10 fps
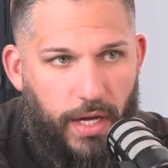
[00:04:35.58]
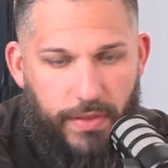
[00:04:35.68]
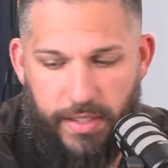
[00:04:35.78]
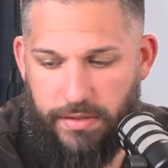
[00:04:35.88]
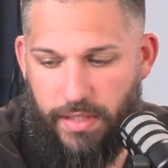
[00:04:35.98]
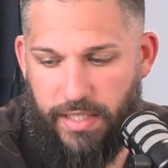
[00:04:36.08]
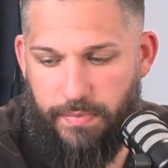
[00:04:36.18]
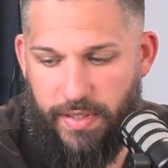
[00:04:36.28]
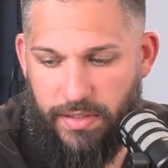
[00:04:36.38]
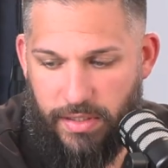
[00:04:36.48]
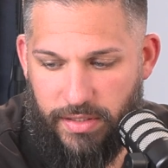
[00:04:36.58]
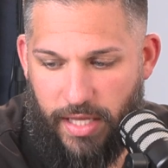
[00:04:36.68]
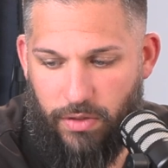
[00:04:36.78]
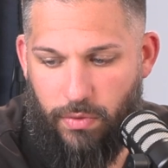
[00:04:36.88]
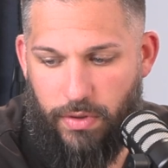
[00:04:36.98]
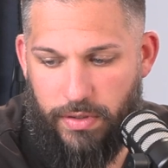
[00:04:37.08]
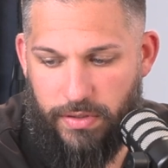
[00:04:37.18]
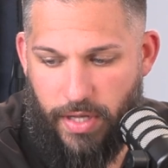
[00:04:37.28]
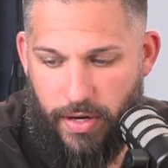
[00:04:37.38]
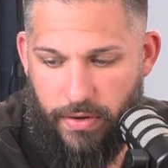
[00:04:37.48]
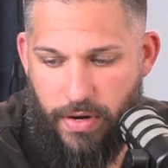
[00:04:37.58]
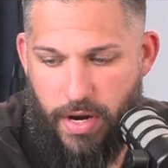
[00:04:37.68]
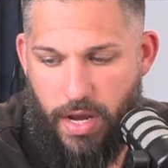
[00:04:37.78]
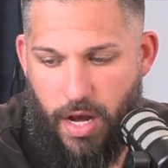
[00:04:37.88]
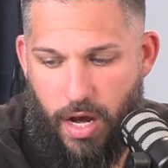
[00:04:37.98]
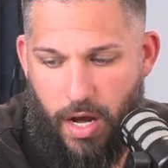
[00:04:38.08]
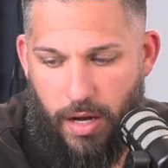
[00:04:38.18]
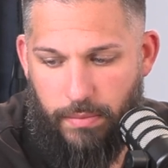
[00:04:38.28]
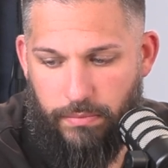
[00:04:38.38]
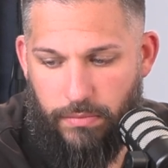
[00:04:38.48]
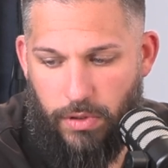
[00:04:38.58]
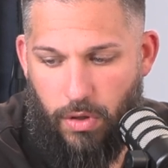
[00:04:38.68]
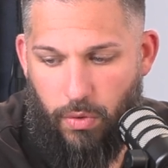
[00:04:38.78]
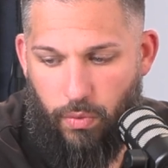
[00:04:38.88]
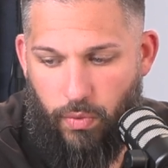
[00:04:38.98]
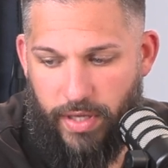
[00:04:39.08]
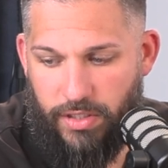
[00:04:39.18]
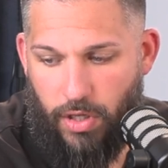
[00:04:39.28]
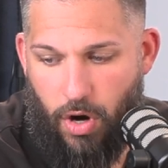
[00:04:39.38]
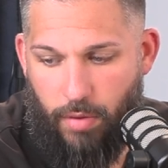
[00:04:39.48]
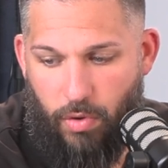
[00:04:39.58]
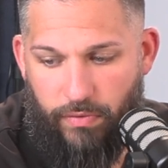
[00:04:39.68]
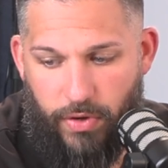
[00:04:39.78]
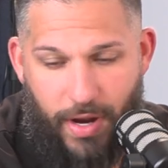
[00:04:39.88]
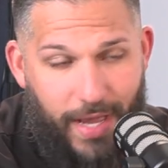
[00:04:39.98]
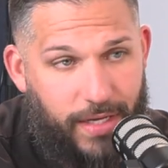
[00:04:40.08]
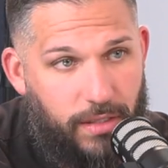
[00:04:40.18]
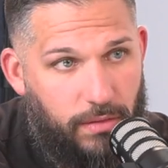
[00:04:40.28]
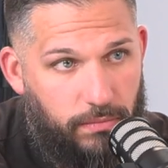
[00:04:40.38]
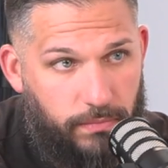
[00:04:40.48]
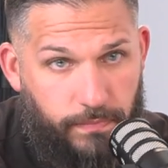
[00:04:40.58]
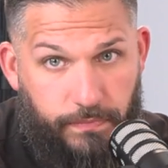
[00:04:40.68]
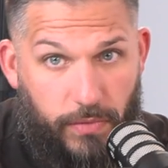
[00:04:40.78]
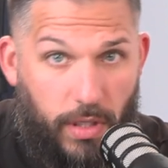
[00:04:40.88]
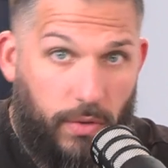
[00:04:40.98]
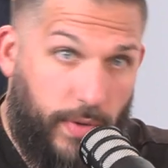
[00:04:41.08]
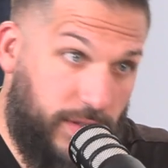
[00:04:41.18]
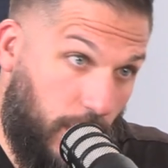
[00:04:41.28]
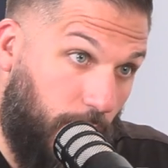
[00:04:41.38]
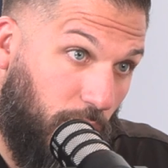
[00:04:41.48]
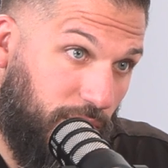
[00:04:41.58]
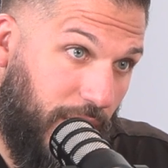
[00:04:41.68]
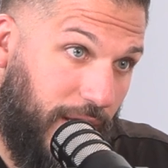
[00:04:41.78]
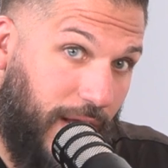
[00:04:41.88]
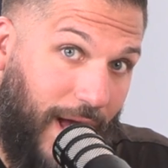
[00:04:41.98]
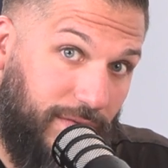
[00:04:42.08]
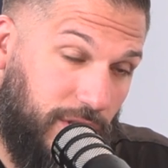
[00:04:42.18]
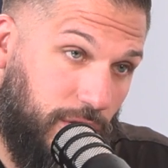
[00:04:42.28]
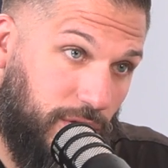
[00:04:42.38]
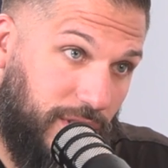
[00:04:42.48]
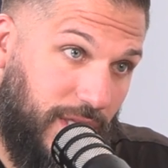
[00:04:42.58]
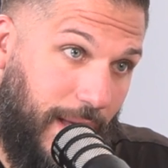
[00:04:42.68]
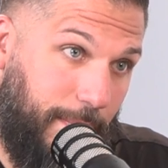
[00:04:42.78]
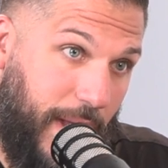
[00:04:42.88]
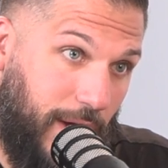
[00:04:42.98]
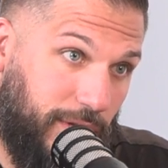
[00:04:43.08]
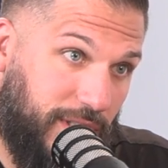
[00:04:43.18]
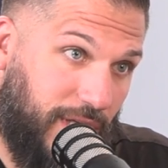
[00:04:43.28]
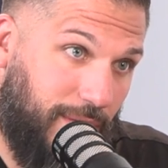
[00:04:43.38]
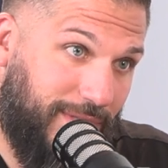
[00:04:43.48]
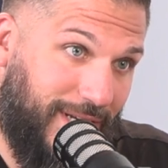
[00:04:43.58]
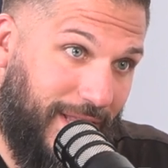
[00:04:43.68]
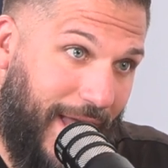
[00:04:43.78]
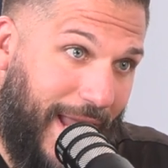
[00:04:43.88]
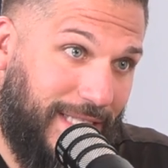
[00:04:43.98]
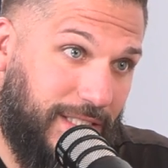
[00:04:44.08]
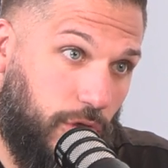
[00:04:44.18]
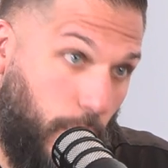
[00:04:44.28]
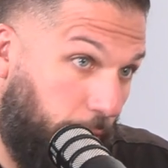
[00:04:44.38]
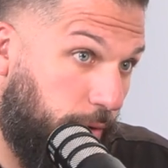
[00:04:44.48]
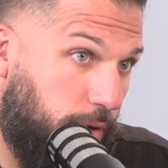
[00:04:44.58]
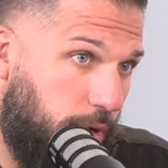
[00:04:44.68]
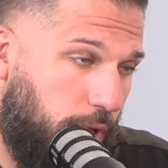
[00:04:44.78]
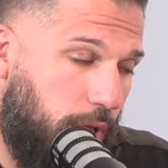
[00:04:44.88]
and that's basically exactly what it is there. Raising your arm over your head, raising the arm over the head, obviously you'll see that paleness comes into the hands quicker.